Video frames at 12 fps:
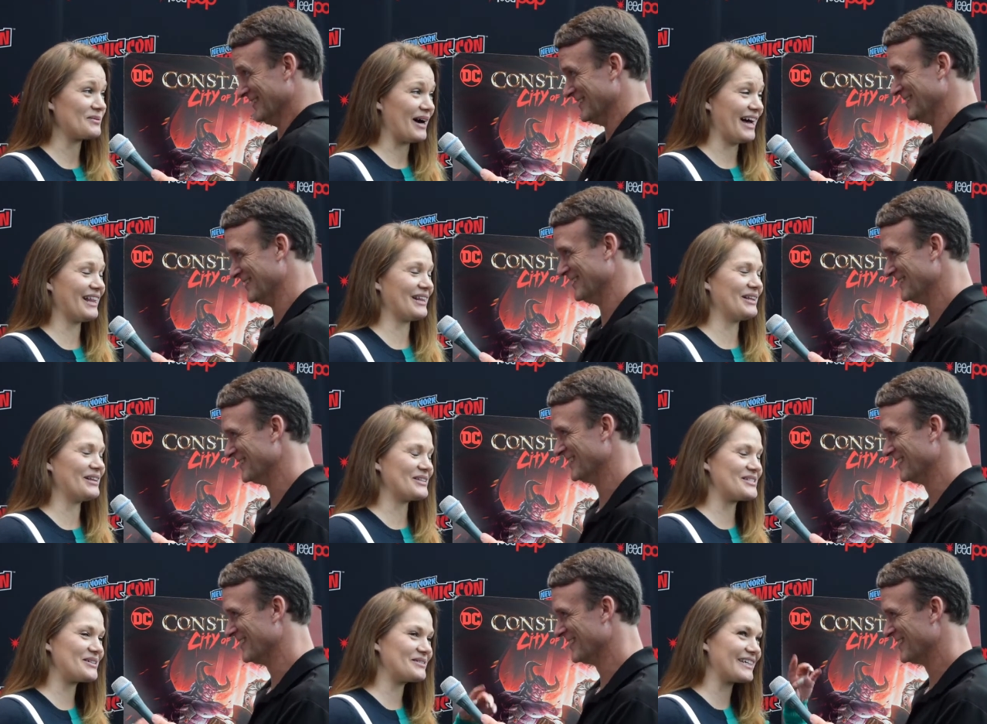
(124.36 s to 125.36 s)
Speaker 1: while
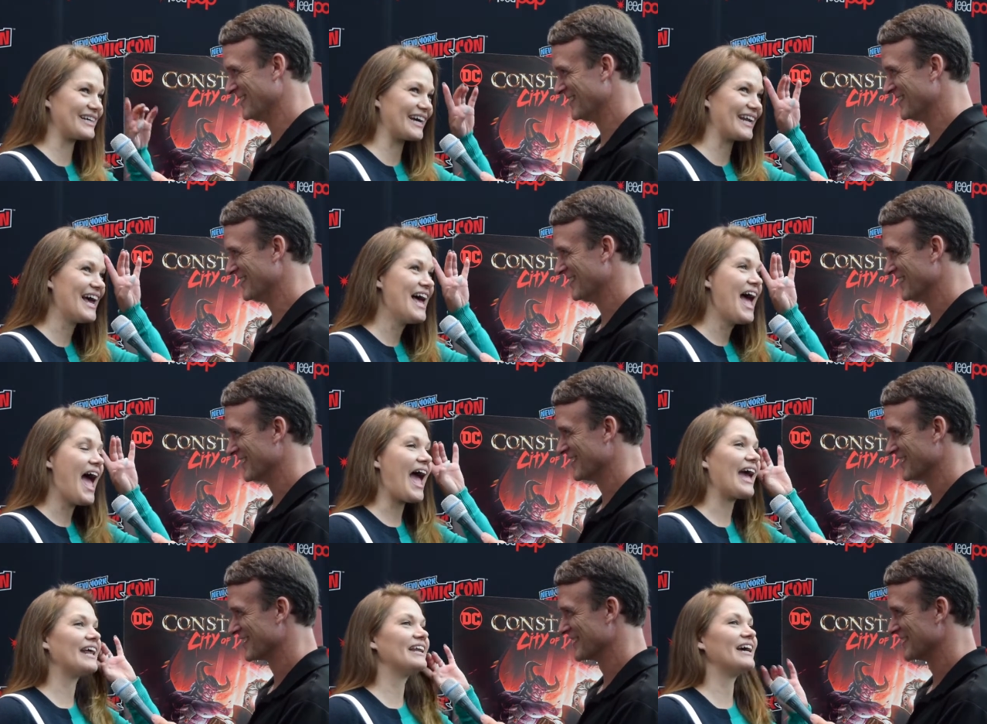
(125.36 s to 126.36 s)
doing it,
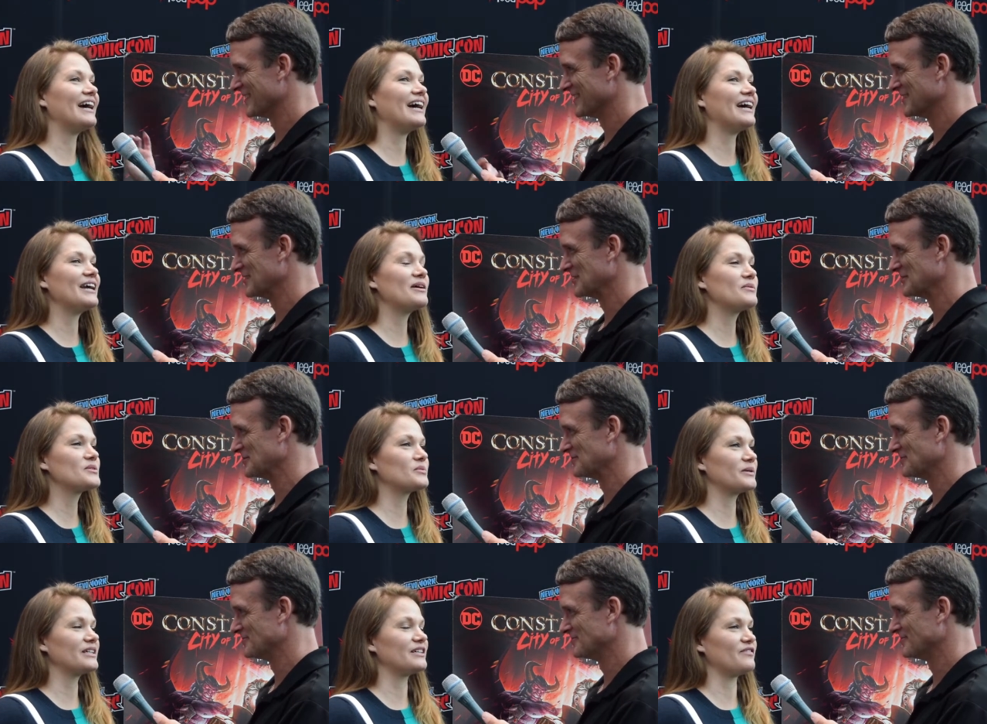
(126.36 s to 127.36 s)
and uh, it
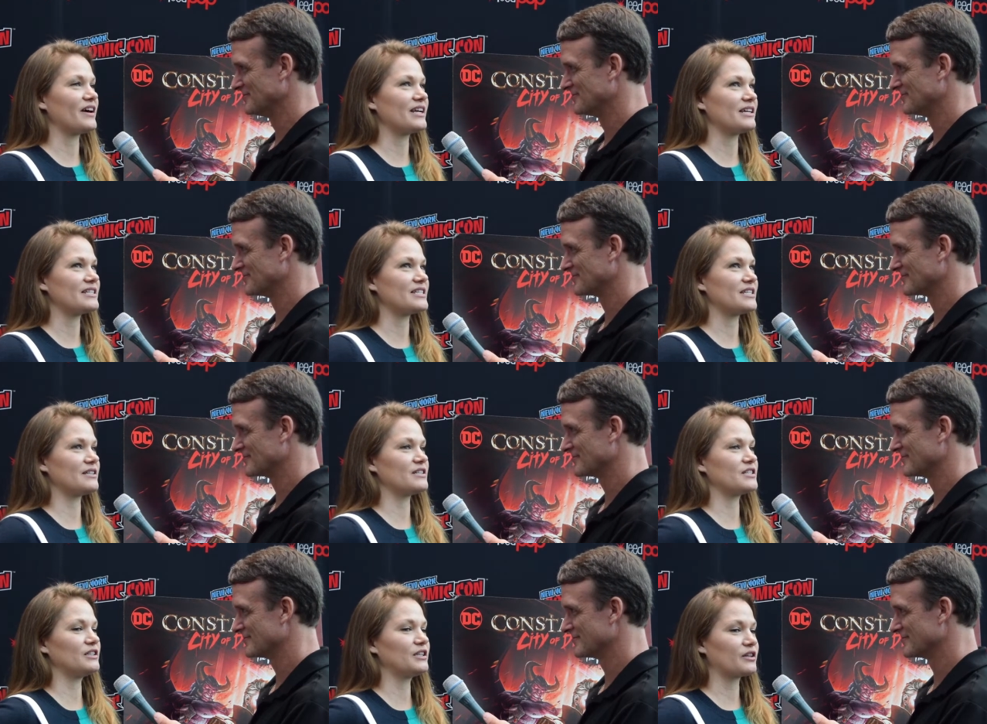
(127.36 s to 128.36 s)
was really funny to
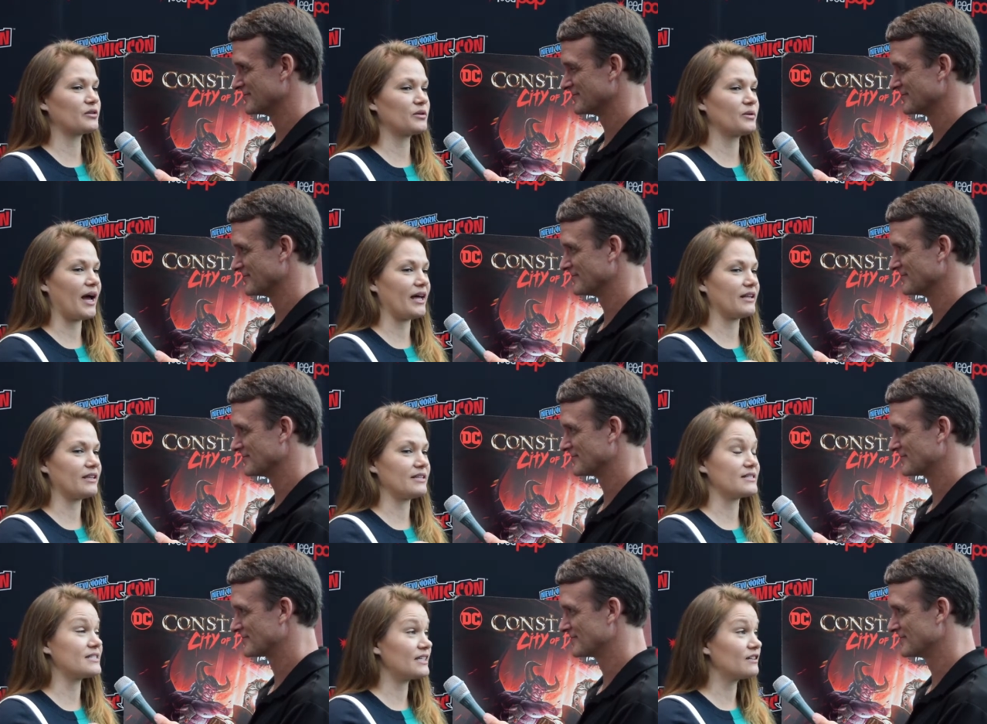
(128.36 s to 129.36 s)
to look through at
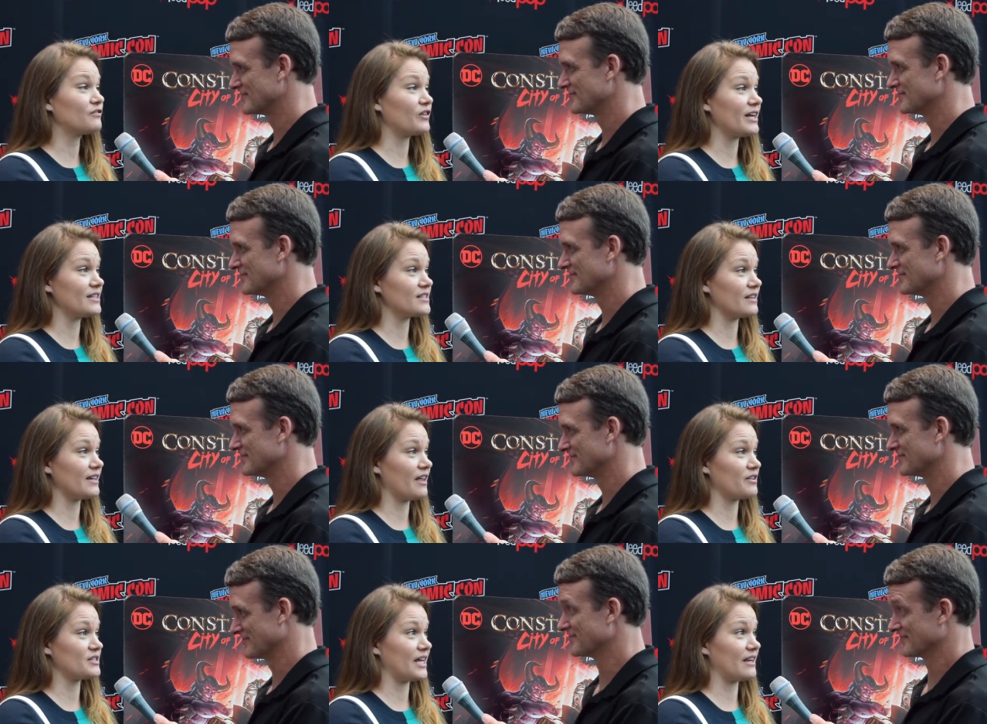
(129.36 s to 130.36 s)
these dear friends on the
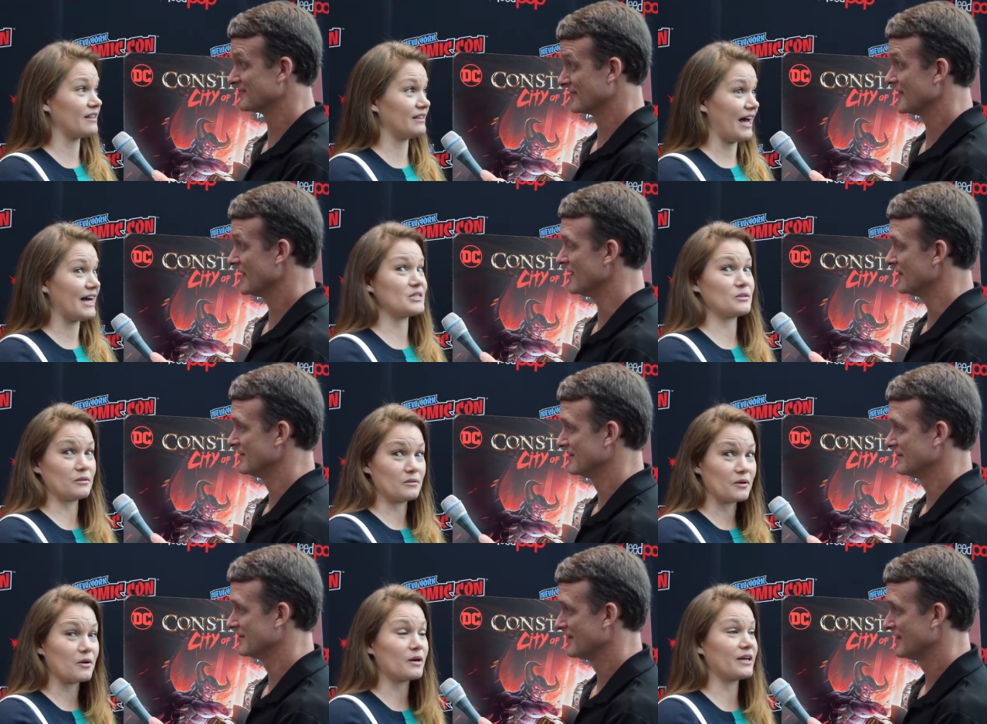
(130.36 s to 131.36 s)
other side of the glass who
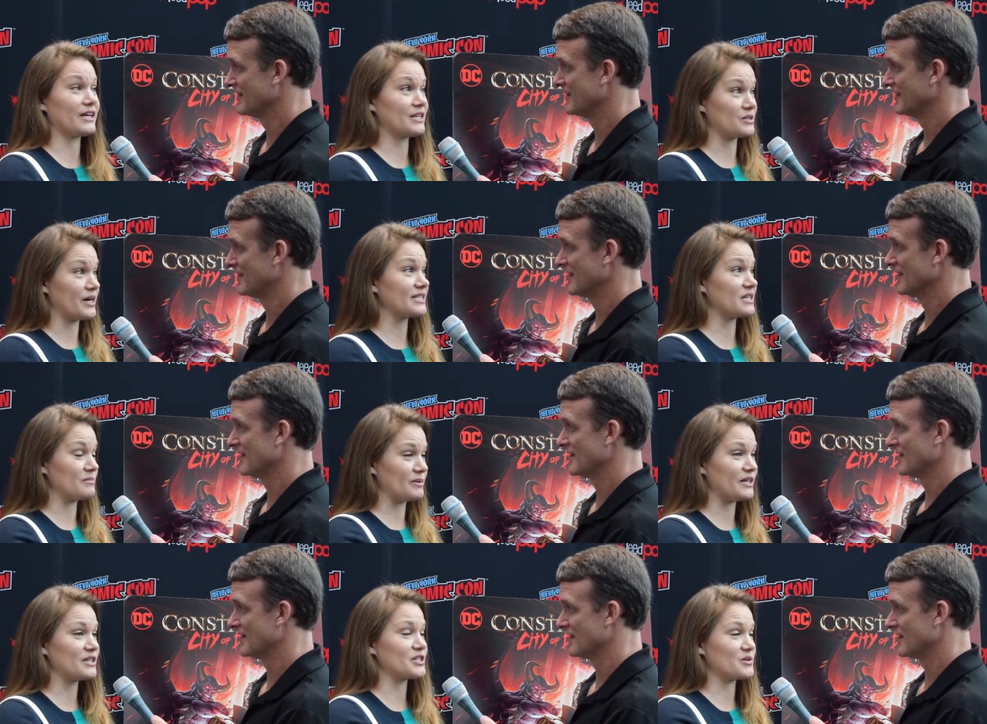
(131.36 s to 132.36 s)
are recording and directing
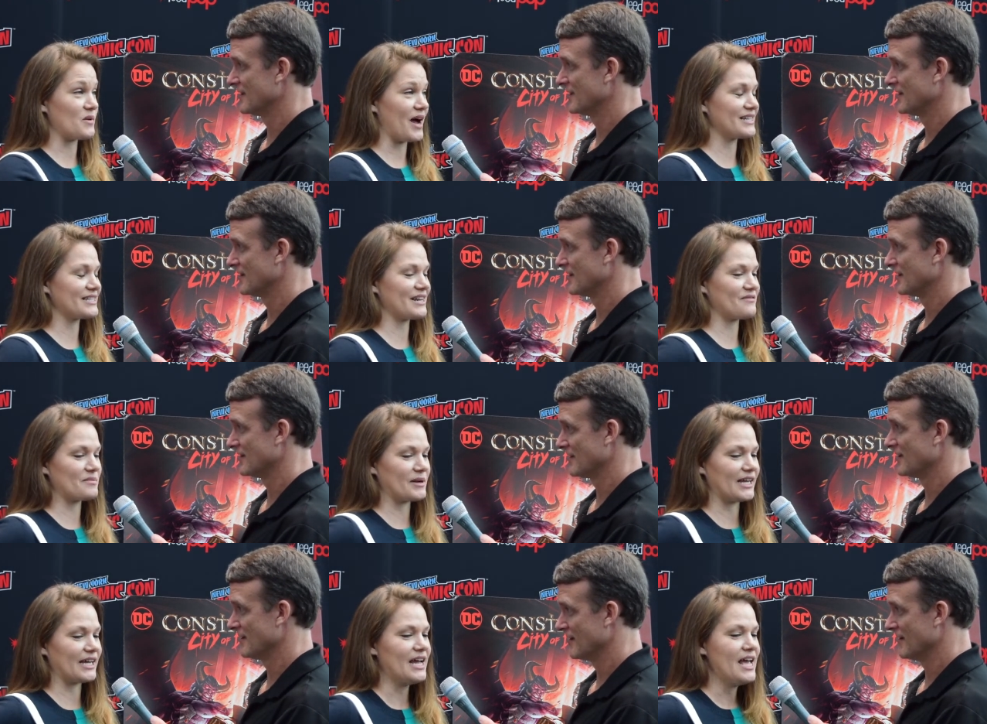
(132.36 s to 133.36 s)
Butch and Wes and
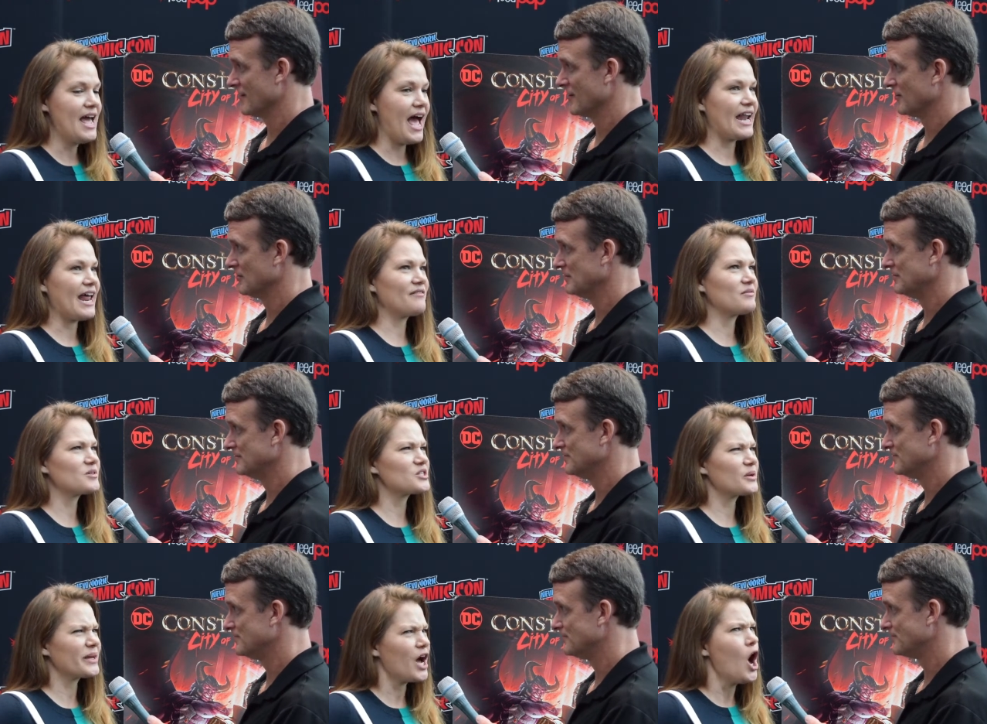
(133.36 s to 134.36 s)
everybody, and have them
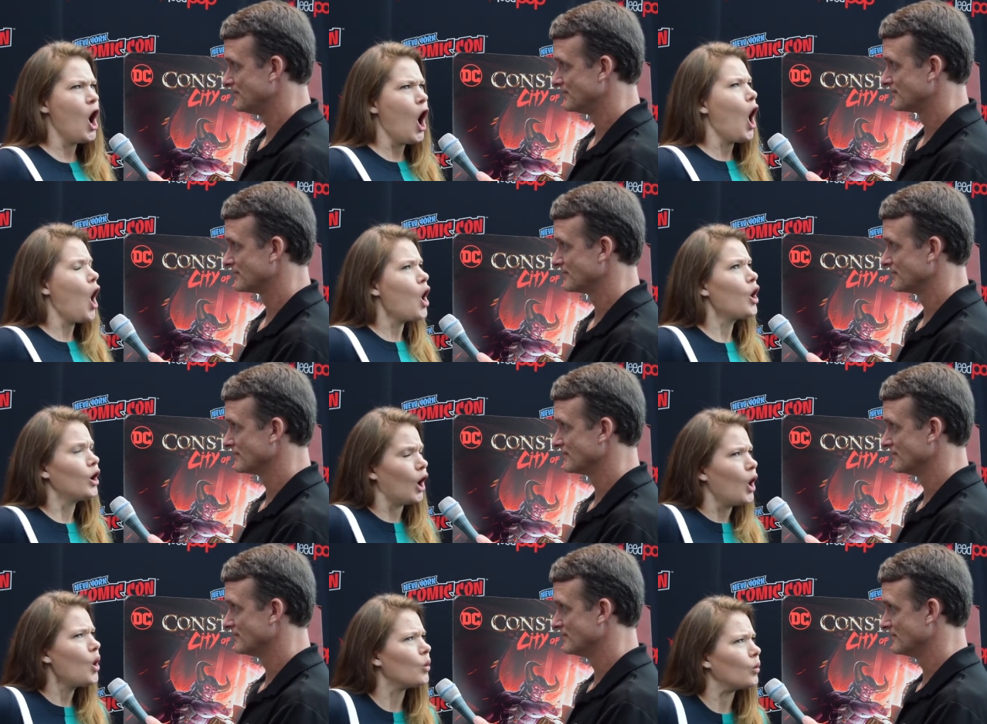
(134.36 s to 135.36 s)
just going, oh
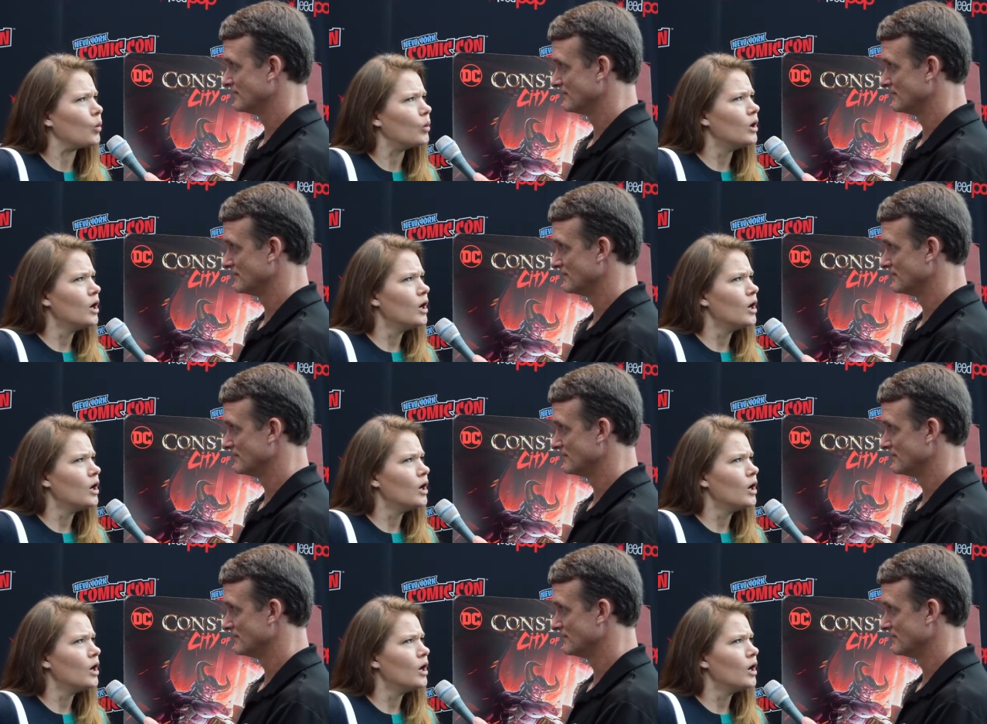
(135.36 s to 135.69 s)
oh